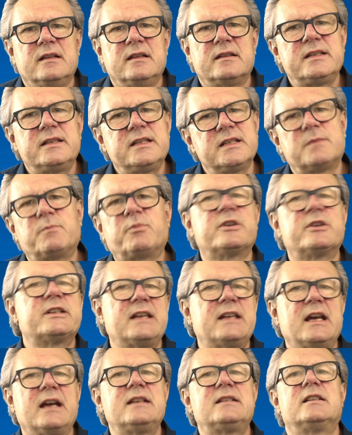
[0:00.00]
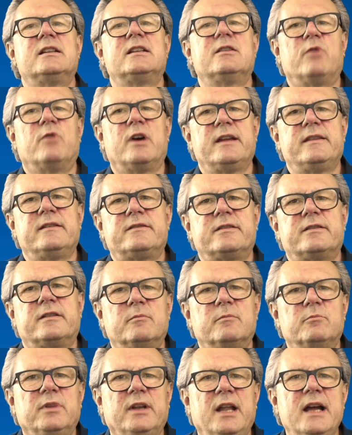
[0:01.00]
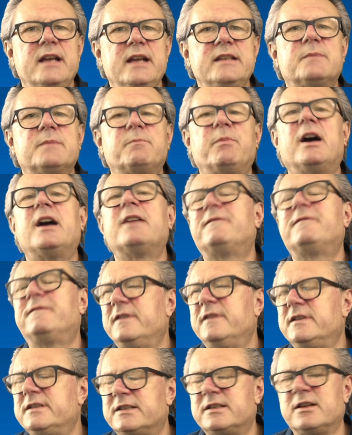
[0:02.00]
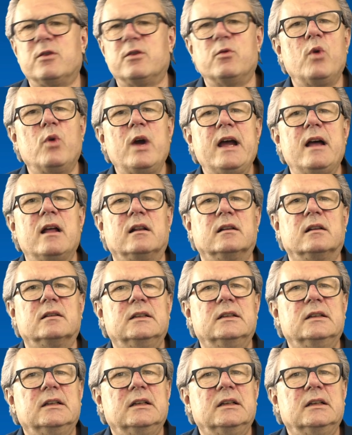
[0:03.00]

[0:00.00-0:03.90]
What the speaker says: This is precisely why the term blind spot fits so well.